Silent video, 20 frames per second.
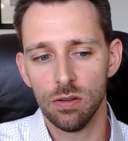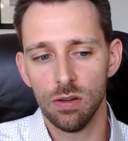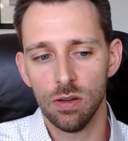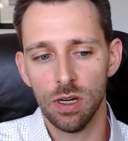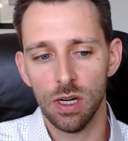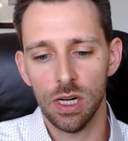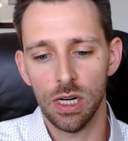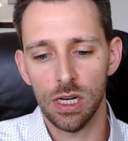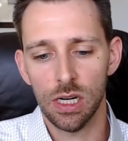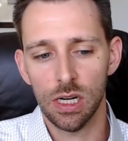
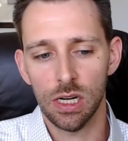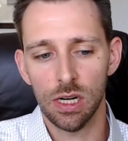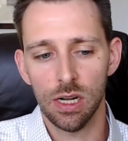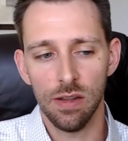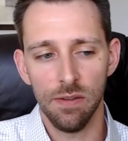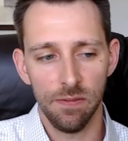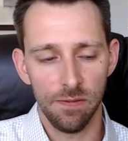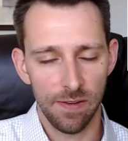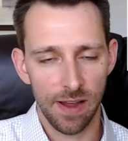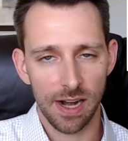
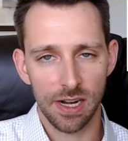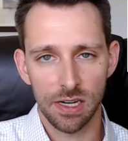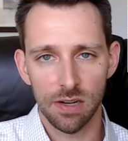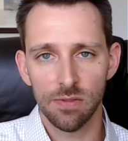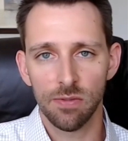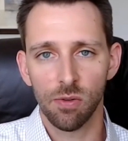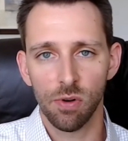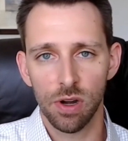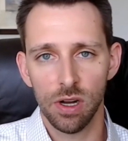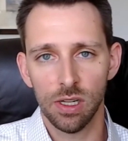effective
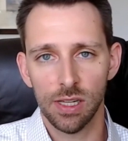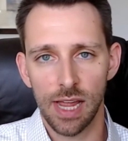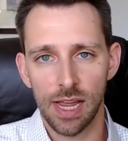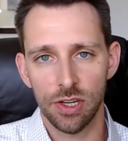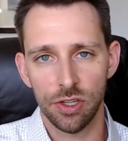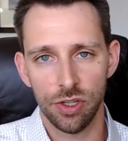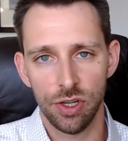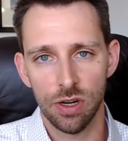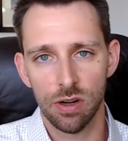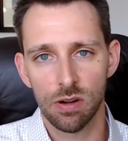for you last
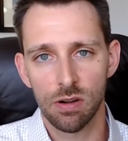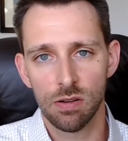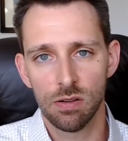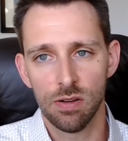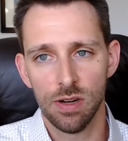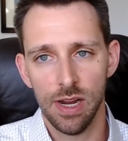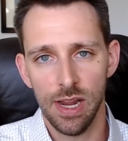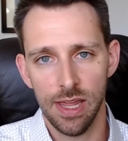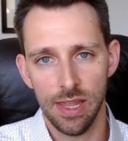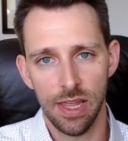year
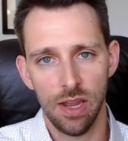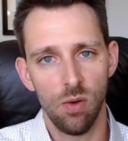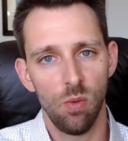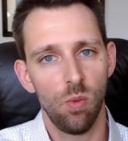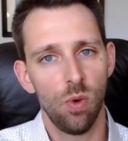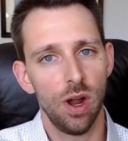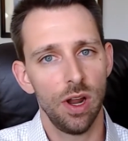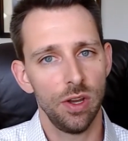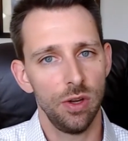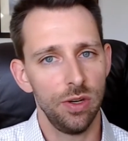and then
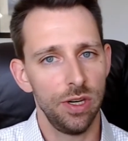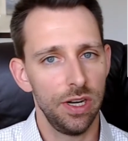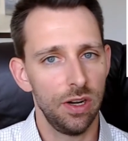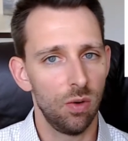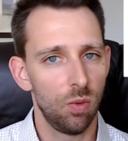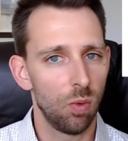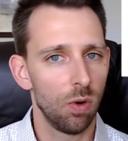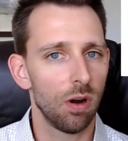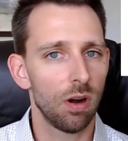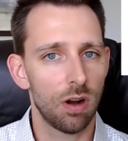what you need to
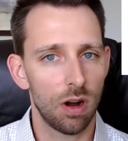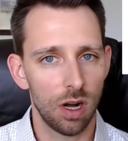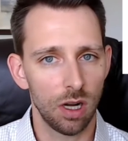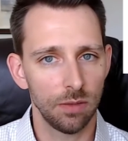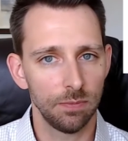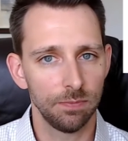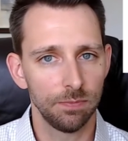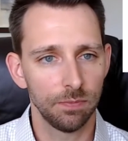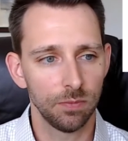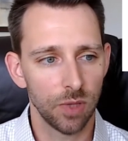work on,
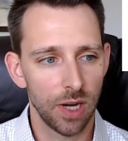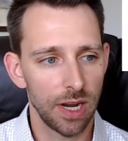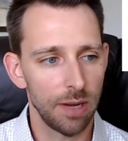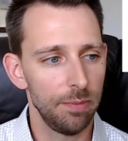right?